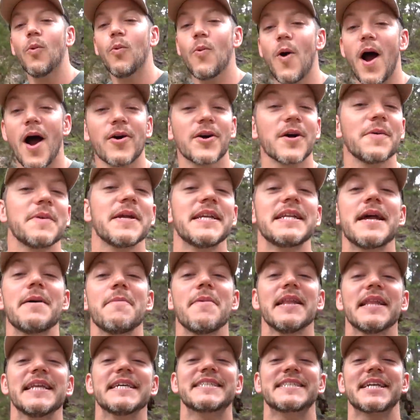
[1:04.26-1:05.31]
Welcome to
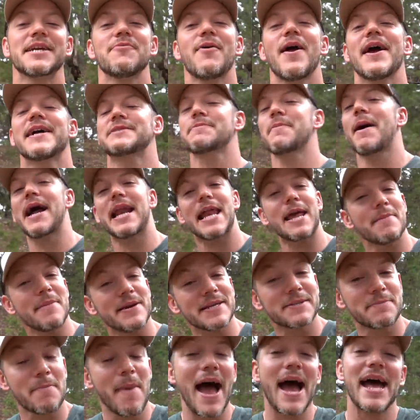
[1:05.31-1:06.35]
Demolition Ranch. My name
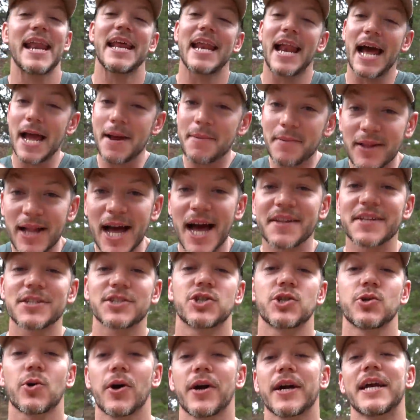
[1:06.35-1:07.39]
is Matt, and I am glad
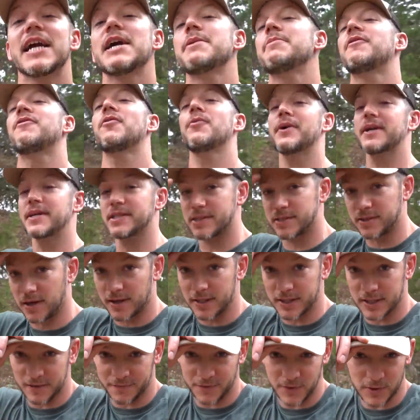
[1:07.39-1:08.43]
that you are here. Before we get
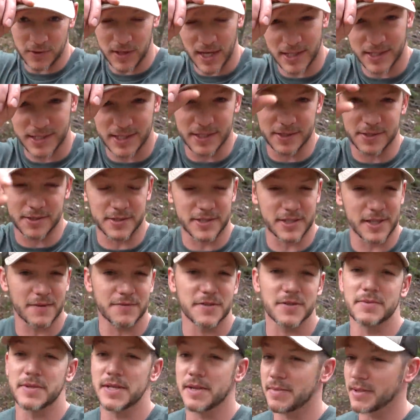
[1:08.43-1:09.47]
started, if you'd like to get yourself
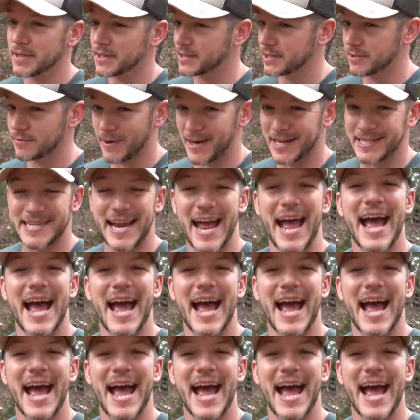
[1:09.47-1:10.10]
some Demolition Ranch